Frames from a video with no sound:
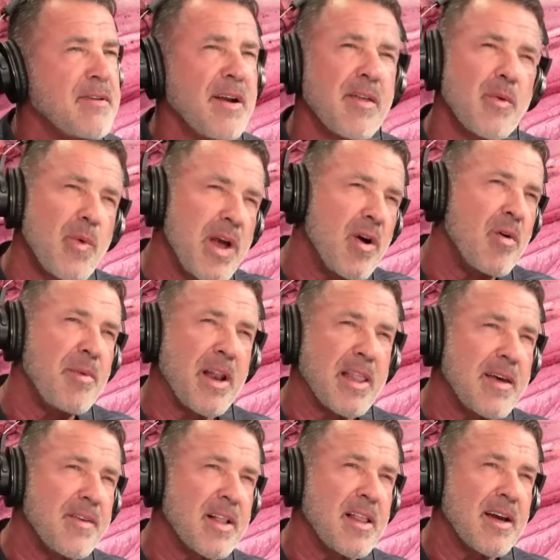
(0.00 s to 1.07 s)
And on the way home at
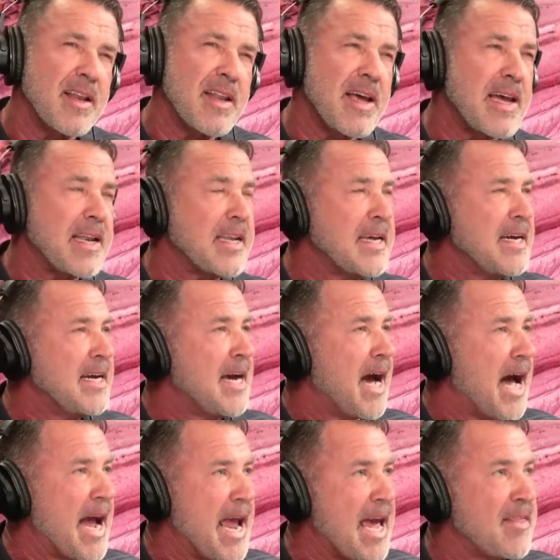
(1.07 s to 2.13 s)
11 o'clock at night,
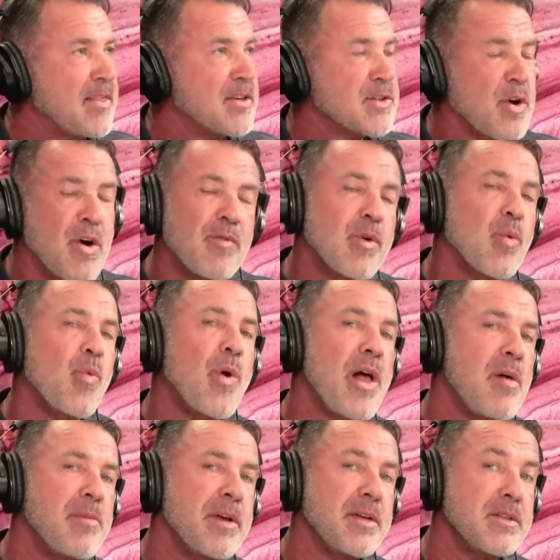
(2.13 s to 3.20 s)
I had this
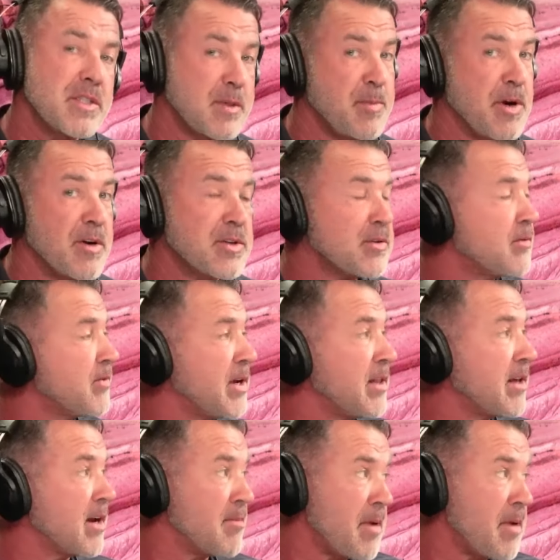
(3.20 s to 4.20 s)
overwhelming spiritual feeling.